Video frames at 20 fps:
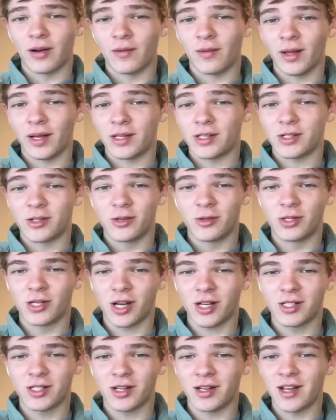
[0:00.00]
Avalanche. Two
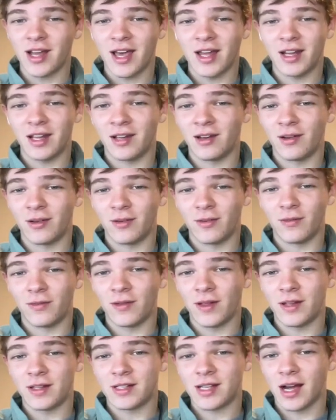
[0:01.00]
shots on net in an
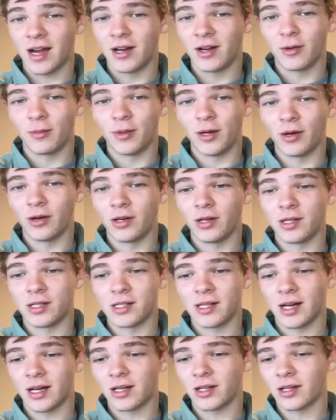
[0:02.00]
entire period is
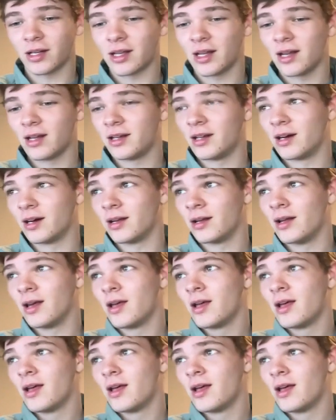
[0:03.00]
not going to get it done.